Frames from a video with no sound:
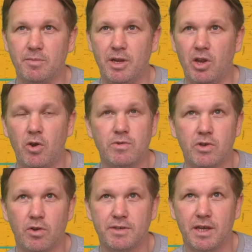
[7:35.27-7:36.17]
to be loads of
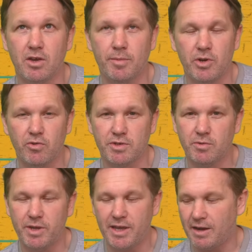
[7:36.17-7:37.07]
content coming across the
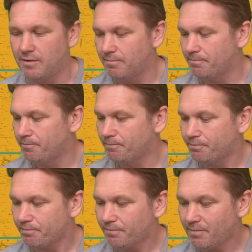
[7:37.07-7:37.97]
weekend.
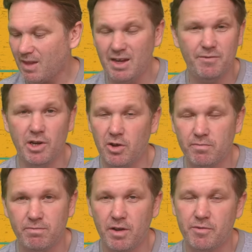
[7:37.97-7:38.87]
And if you
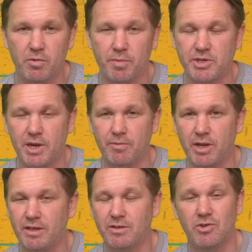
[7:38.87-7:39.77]
love your rugby
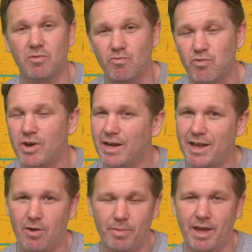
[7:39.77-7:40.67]
generally, you can really
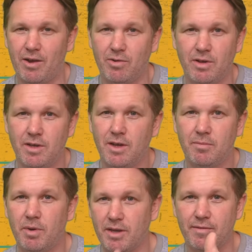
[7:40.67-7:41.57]
help me out
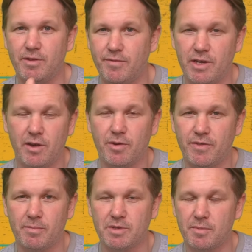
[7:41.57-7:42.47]
by giving the video a
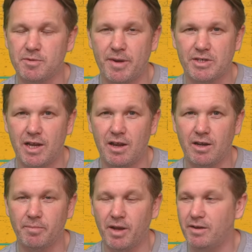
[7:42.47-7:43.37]
thumbs up. Smash that
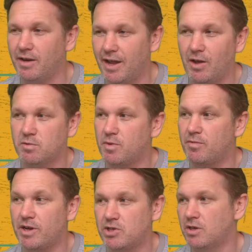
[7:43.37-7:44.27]
like button, and it helps me
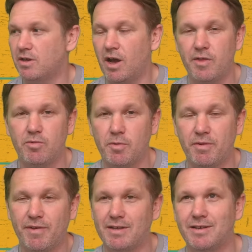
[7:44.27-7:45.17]
reach other rugby
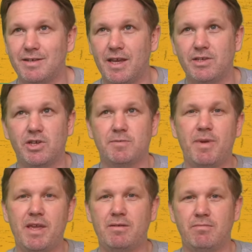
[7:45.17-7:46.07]
fans. Because it is just
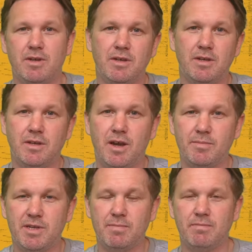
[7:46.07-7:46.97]
me. I'm
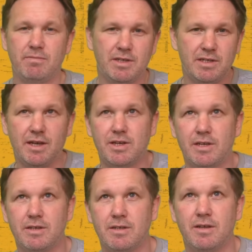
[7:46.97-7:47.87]
Tim. This is Egg
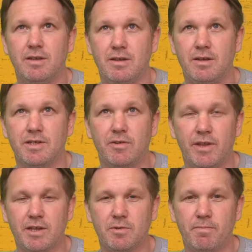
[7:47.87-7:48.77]
Chasers. I'll see you on the
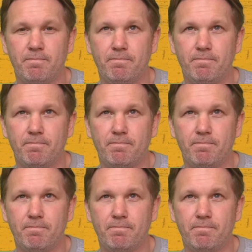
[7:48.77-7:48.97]
next one.